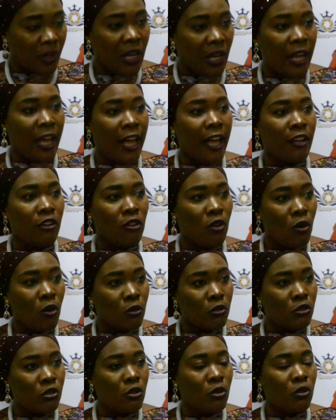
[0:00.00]
and
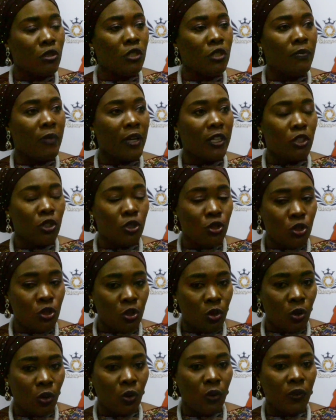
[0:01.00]
also to make
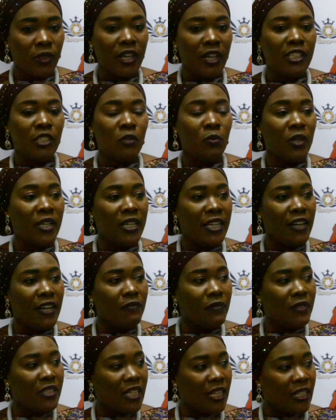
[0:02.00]
sure that we give
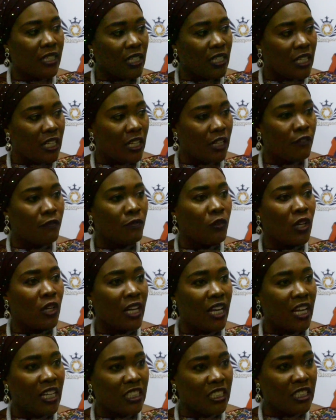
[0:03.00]
technical
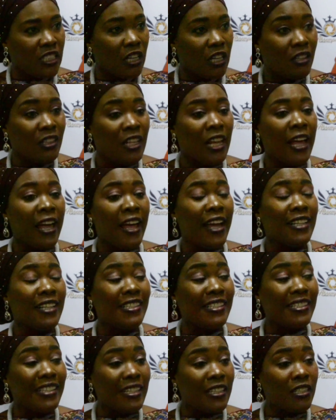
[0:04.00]
vocational and
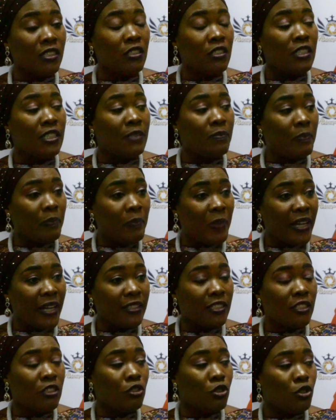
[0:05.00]

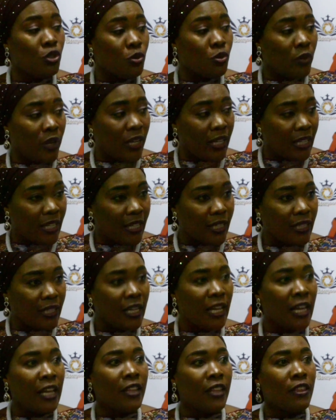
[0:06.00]
skills-based training
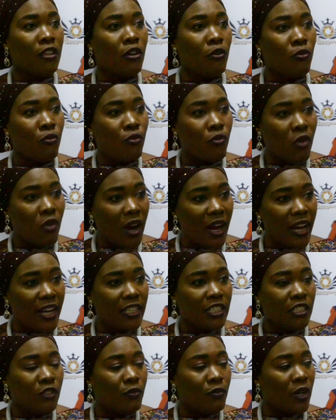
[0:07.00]
the right
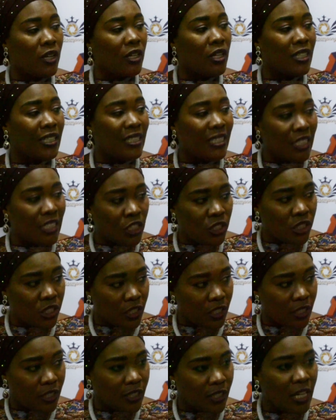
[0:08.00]

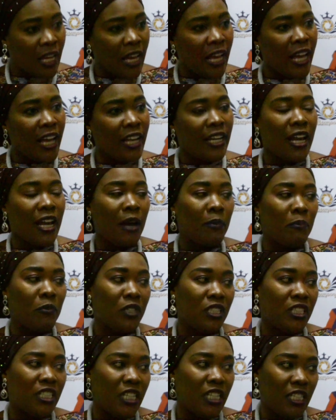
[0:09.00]
recognition and
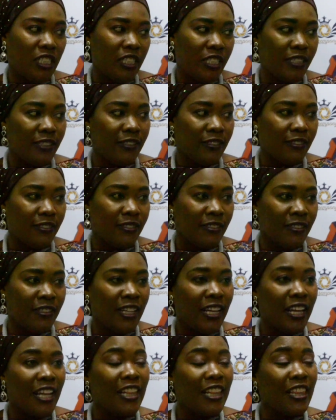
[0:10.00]
appreciation.
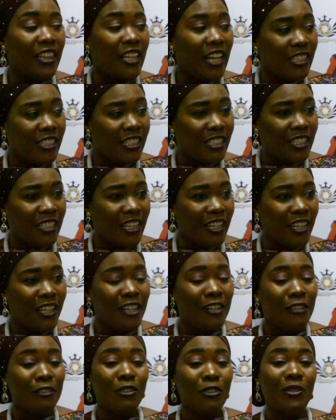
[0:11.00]
And lastly,
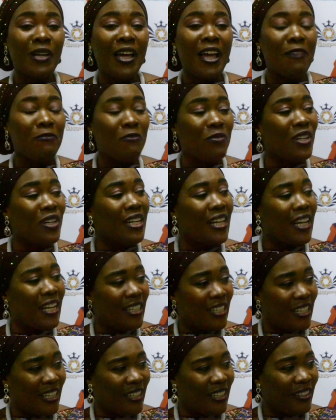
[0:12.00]
to every
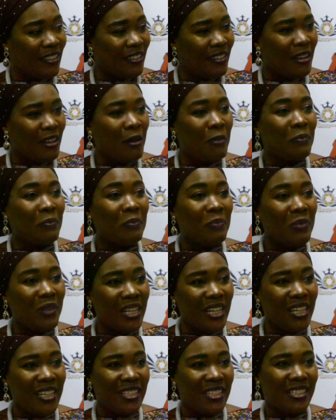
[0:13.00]
Ghanaian,
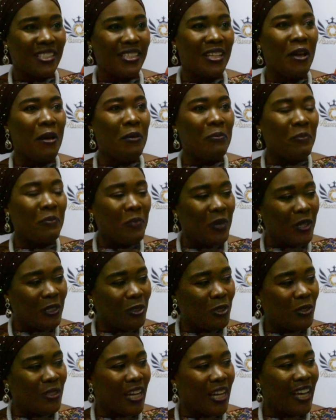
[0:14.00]
please
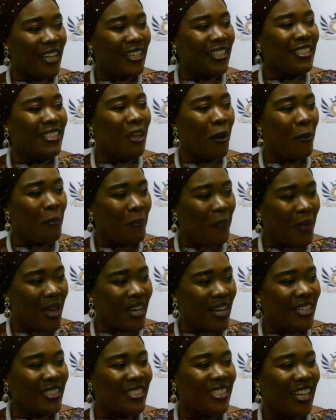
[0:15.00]
patronize
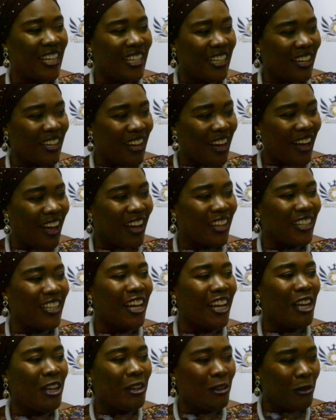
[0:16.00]
made in Ghana
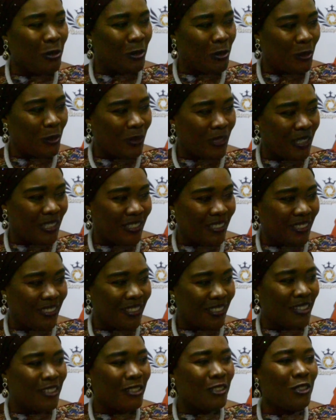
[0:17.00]
goods
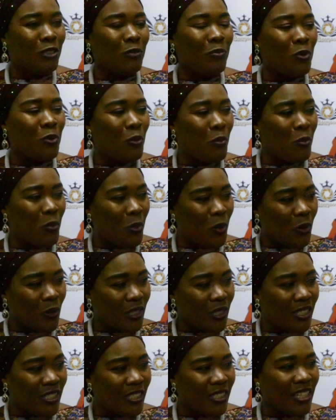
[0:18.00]
to
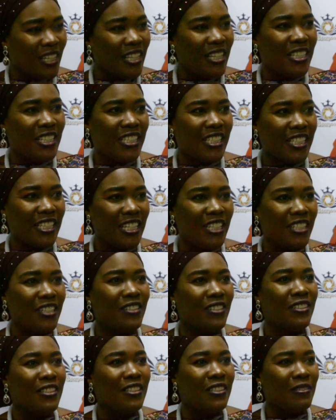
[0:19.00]
promote
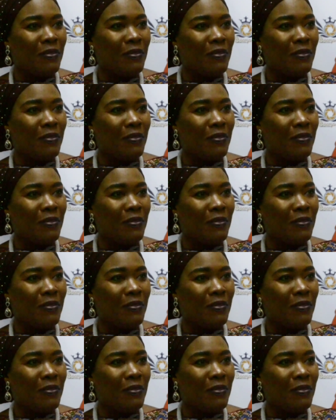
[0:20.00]
skills.